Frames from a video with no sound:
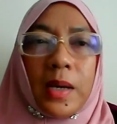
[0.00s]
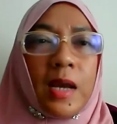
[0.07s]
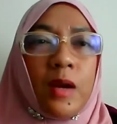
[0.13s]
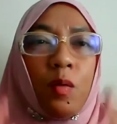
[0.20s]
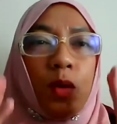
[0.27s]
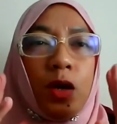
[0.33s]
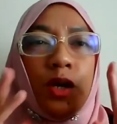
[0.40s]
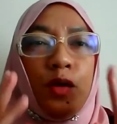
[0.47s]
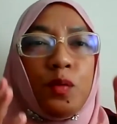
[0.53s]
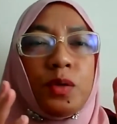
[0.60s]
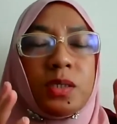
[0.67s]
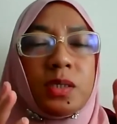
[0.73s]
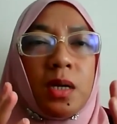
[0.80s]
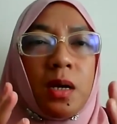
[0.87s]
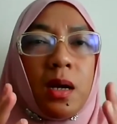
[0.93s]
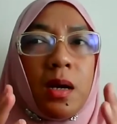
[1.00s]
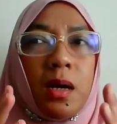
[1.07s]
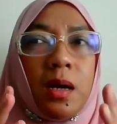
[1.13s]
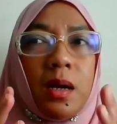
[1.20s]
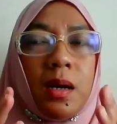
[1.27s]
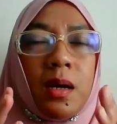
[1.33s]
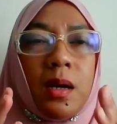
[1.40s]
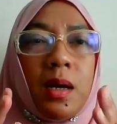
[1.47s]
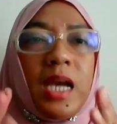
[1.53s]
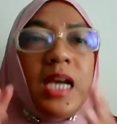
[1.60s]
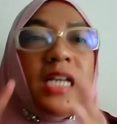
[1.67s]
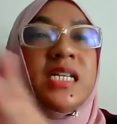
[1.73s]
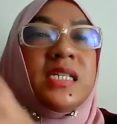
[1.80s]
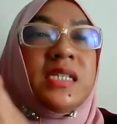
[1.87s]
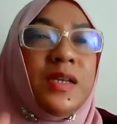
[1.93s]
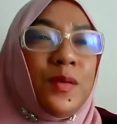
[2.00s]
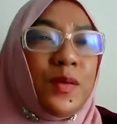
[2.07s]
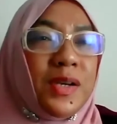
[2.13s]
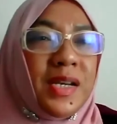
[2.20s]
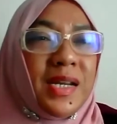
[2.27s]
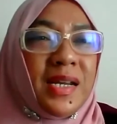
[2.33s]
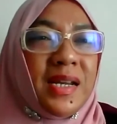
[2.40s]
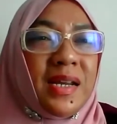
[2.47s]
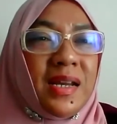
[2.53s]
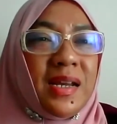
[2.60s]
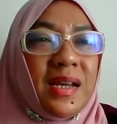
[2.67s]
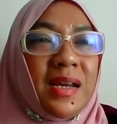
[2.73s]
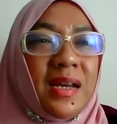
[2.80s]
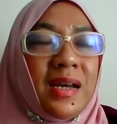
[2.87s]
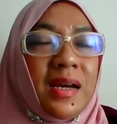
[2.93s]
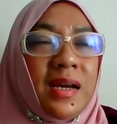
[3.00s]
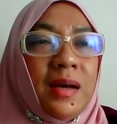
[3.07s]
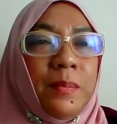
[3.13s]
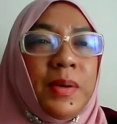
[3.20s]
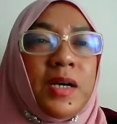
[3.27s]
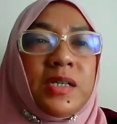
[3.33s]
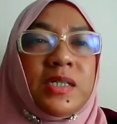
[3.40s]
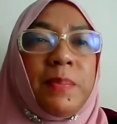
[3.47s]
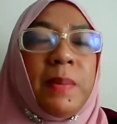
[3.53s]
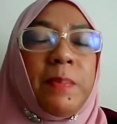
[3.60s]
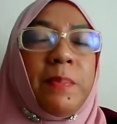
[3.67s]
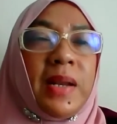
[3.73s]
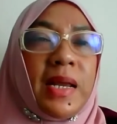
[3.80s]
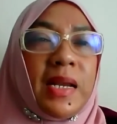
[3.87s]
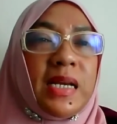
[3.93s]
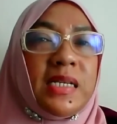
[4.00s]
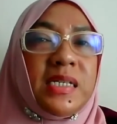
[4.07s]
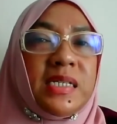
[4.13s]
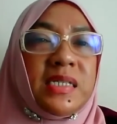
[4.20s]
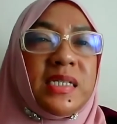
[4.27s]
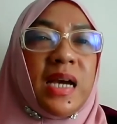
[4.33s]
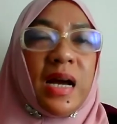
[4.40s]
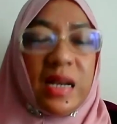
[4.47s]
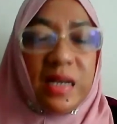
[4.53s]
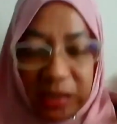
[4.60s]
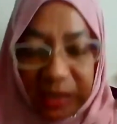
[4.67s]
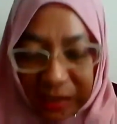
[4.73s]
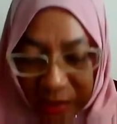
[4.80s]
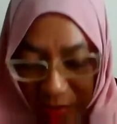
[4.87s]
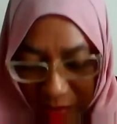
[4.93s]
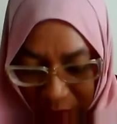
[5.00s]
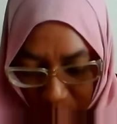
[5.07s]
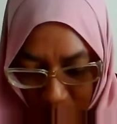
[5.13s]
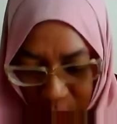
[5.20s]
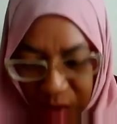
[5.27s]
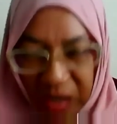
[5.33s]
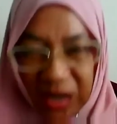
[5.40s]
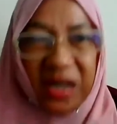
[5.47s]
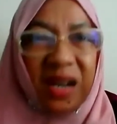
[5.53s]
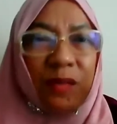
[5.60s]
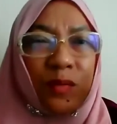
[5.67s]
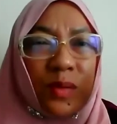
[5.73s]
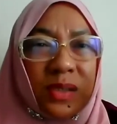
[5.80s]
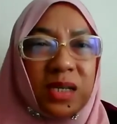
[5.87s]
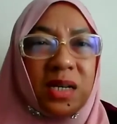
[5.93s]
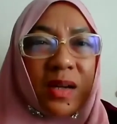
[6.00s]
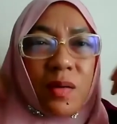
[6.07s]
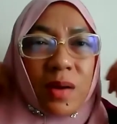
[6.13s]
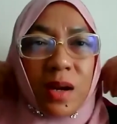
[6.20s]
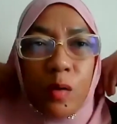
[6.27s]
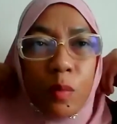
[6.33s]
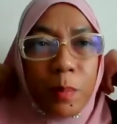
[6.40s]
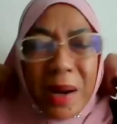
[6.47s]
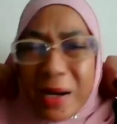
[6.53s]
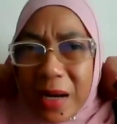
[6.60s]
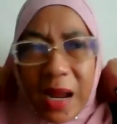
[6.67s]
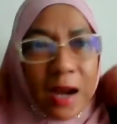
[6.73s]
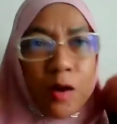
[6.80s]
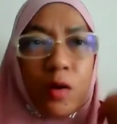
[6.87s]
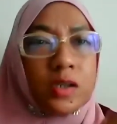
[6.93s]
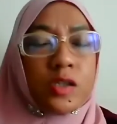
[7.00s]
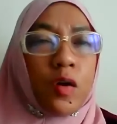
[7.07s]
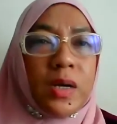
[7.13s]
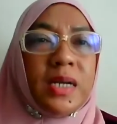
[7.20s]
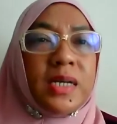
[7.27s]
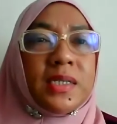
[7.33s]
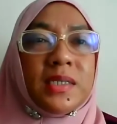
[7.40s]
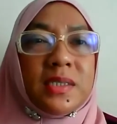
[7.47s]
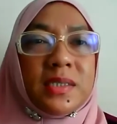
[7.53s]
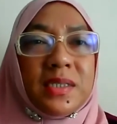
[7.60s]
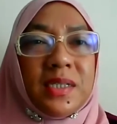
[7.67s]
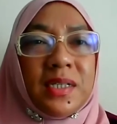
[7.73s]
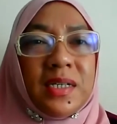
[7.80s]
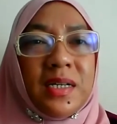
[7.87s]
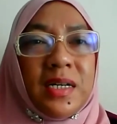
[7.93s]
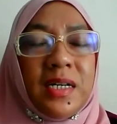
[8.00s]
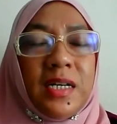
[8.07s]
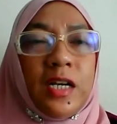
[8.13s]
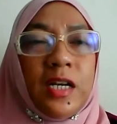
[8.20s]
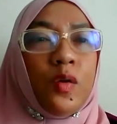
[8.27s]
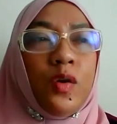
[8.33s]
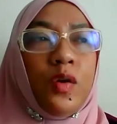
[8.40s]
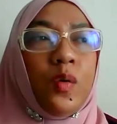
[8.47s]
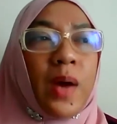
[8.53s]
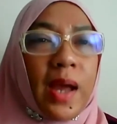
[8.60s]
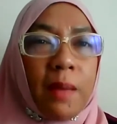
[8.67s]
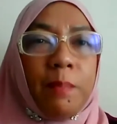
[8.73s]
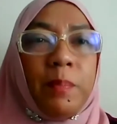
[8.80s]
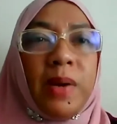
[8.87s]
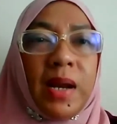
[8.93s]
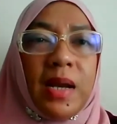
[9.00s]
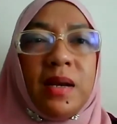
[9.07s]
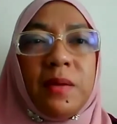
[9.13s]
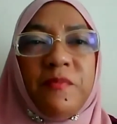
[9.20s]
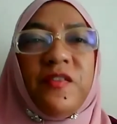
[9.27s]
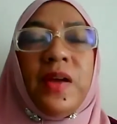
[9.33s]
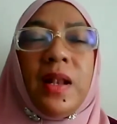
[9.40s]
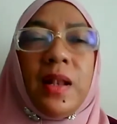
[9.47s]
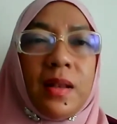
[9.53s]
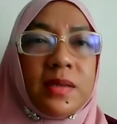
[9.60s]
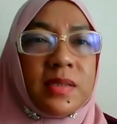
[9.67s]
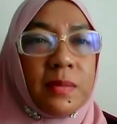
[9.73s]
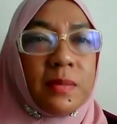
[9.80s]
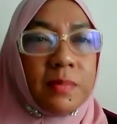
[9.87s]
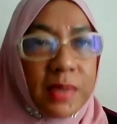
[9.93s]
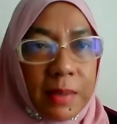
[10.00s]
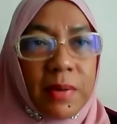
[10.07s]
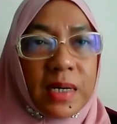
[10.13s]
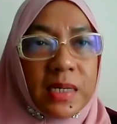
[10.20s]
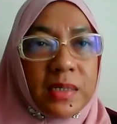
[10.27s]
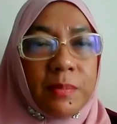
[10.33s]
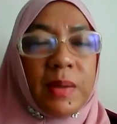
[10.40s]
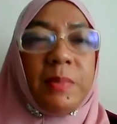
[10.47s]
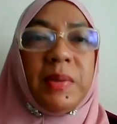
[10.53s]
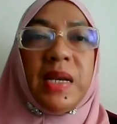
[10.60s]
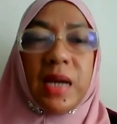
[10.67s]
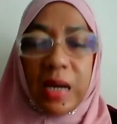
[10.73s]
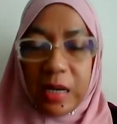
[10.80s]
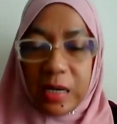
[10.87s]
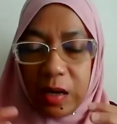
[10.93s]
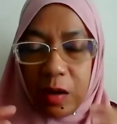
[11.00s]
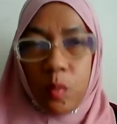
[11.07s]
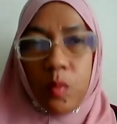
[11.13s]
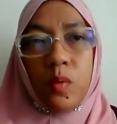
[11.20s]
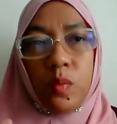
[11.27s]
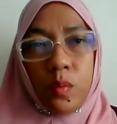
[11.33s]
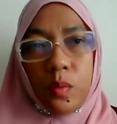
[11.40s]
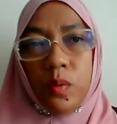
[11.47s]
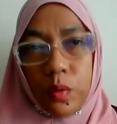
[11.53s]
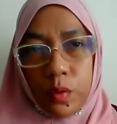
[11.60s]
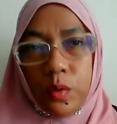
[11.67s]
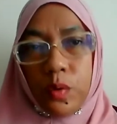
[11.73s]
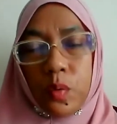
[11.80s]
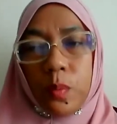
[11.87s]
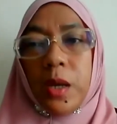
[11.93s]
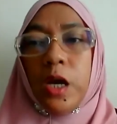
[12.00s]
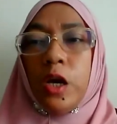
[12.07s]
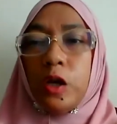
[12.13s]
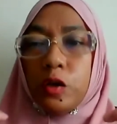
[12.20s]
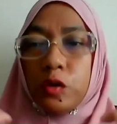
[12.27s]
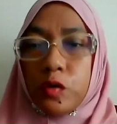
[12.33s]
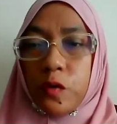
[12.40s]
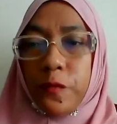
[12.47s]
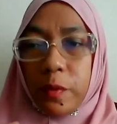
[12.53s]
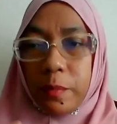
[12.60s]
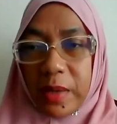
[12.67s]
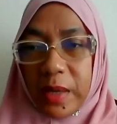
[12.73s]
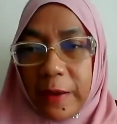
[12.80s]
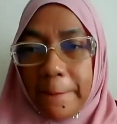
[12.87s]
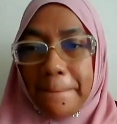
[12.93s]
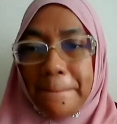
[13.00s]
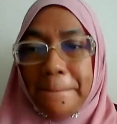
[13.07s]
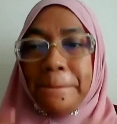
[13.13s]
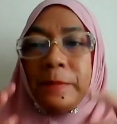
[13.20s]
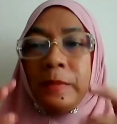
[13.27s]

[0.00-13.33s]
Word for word: can only use uh, AGC only because the people at AGC uh, this is their work they have to sit down and look but they are not scholars they don't know what happened at the field sometimes rather maybe they are in their own group so for me